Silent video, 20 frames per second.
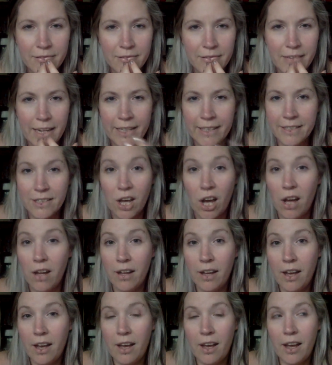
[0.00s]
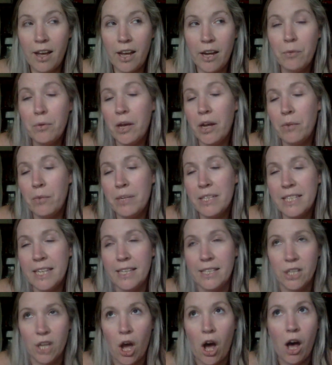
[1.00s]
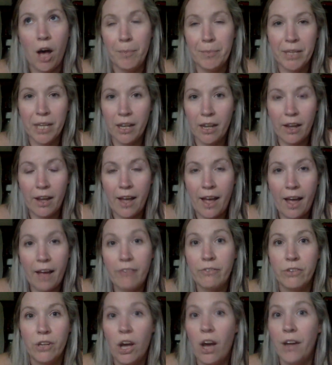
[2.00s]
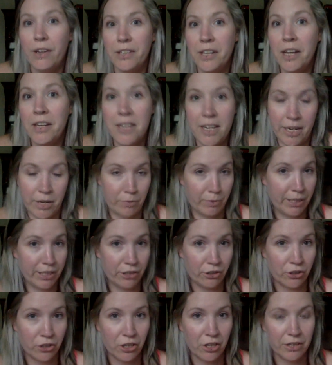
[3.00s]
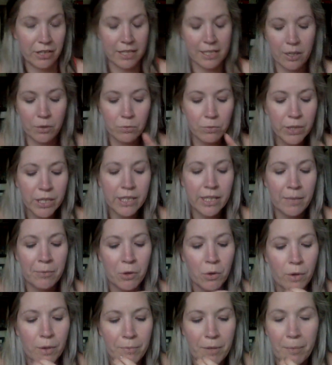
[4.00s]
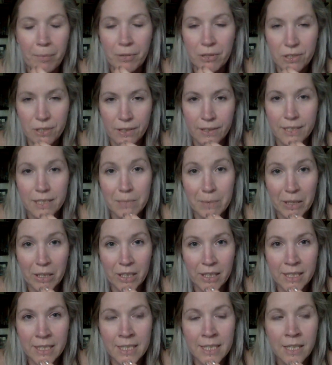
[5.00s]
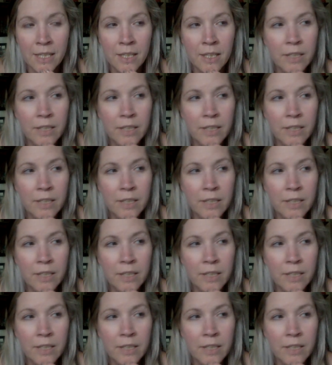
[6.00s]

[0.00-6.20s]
and it's I don't want to say it's common. Like, I have not done any research on this. I really am going by personal experience